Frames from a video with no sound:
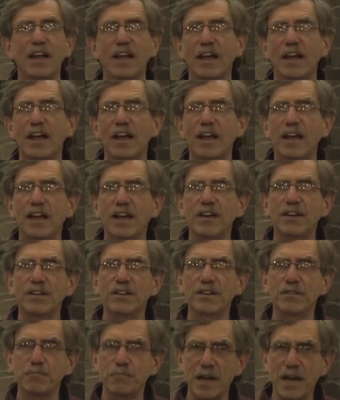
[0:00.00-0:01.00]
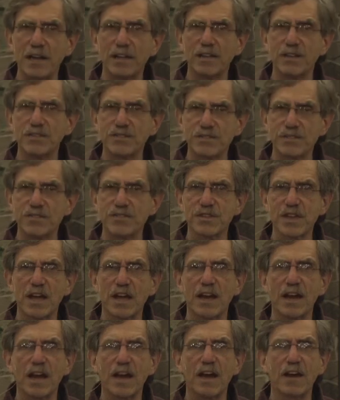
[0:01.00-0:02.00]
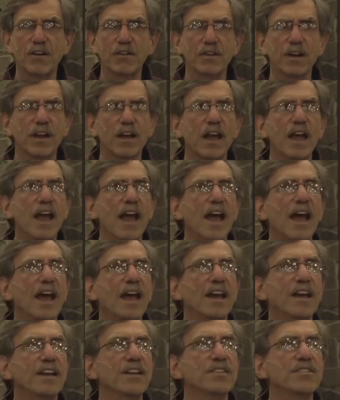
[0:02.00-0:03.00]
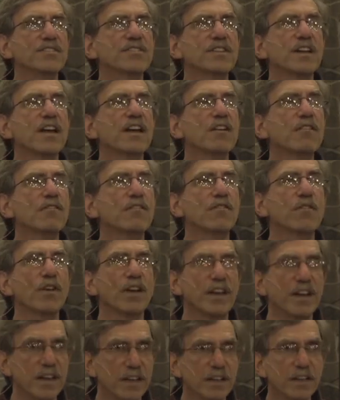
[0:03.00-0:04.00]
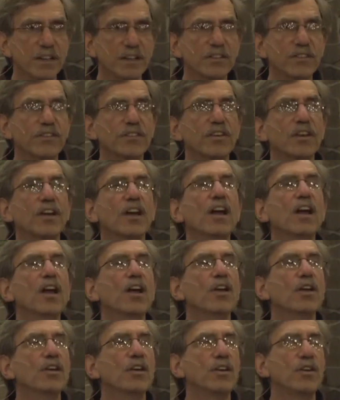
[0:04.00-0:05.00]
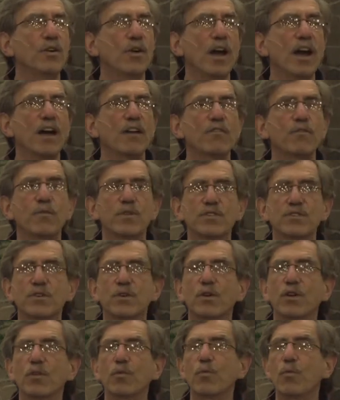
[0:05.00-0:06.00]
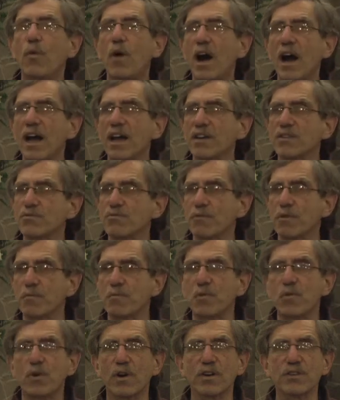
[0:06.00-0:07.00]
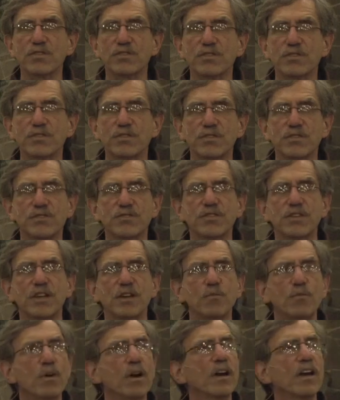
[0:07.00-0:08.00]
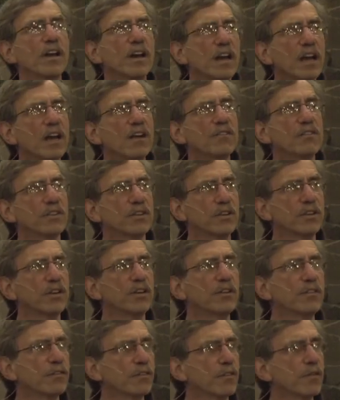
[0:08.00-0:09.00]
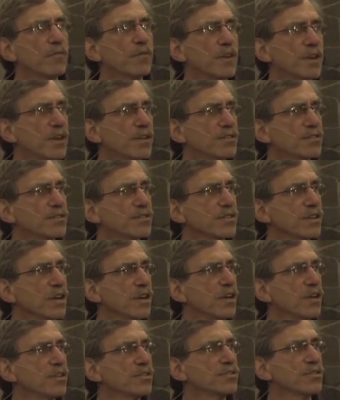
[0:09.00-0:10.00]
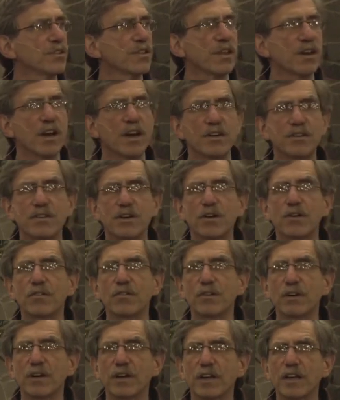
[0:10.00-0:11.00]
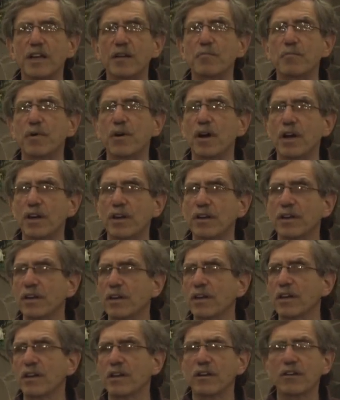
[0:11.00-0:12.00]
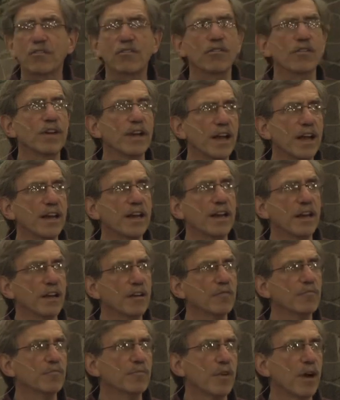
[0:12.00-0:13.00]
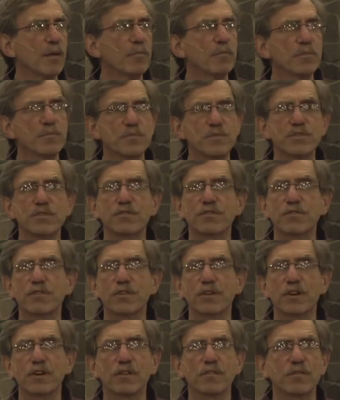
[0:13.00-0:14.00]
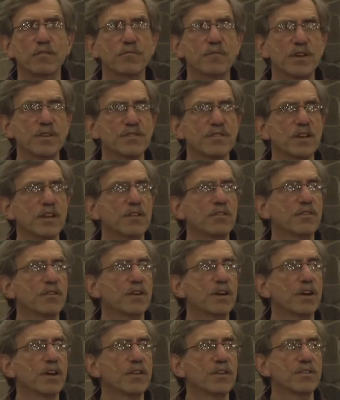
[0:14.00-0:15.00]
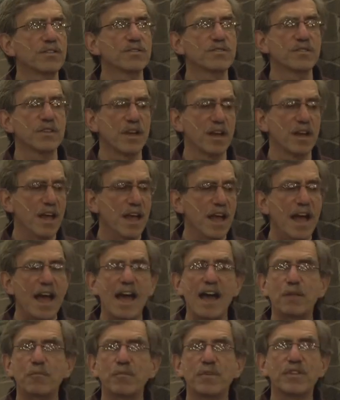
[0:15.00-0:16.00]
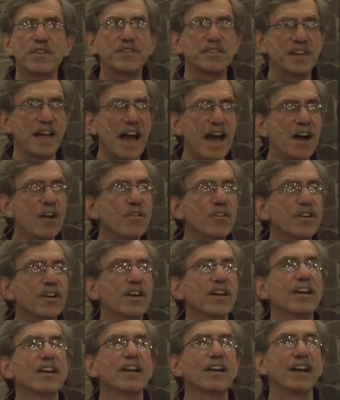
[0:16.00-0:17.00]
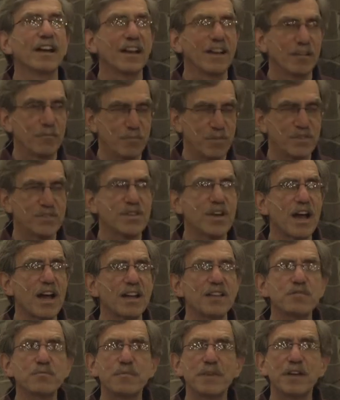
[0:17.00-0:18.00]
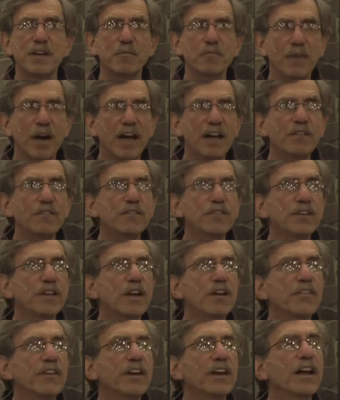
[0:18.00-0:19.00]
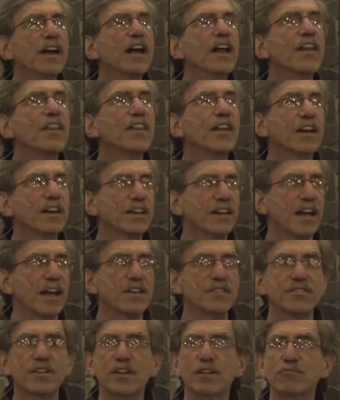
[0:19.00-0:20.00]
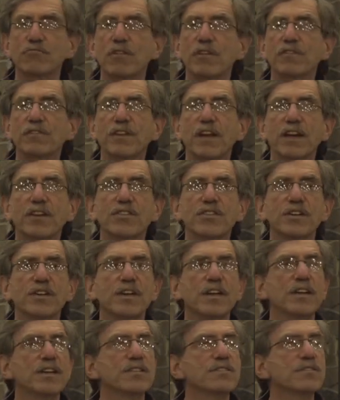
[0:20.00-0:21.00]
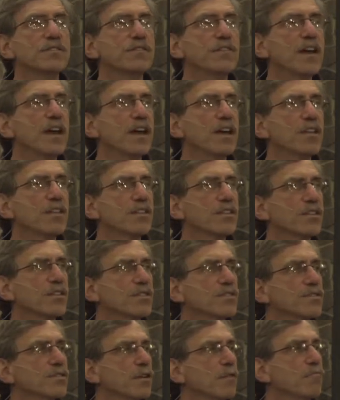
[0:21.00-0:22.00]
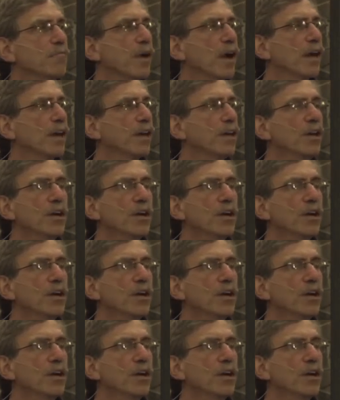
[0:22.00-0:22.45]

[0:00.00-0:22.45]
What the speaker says: and it balances that out. And instead of guilt, you have what's called wise remorse. You see, what can I have learned from this so that I don't keep on creating problems for myself or others? And with doubt, besides being mindful of it, the classical reflection is faith. Somebody